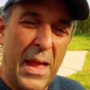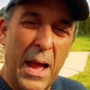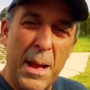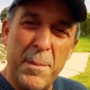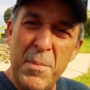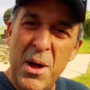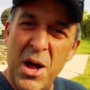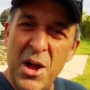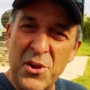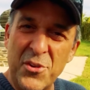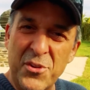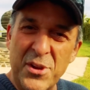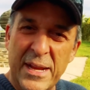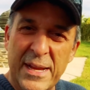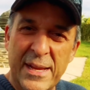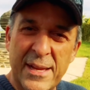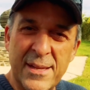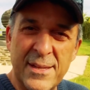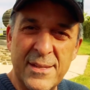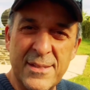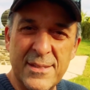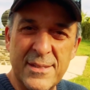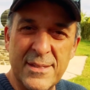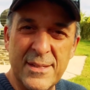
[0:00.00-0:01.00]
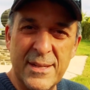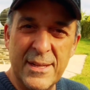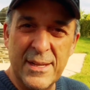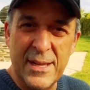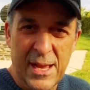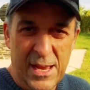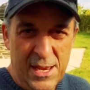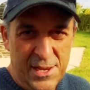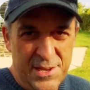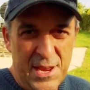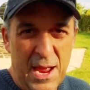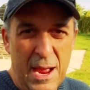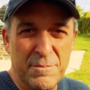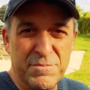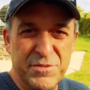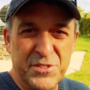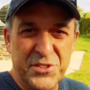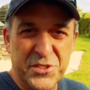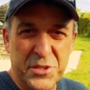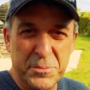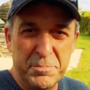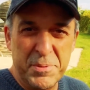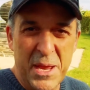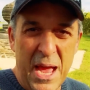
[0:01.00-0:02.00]
I'm hungry. Time for
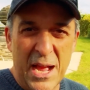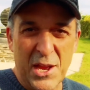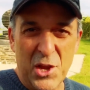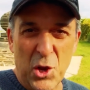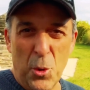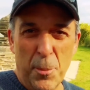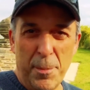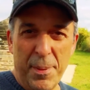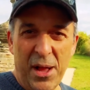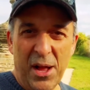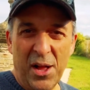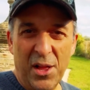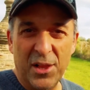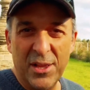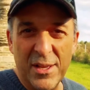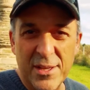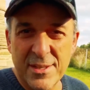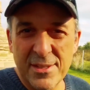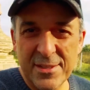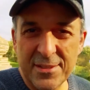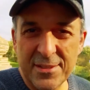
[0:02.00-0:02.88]
some Taco Bell.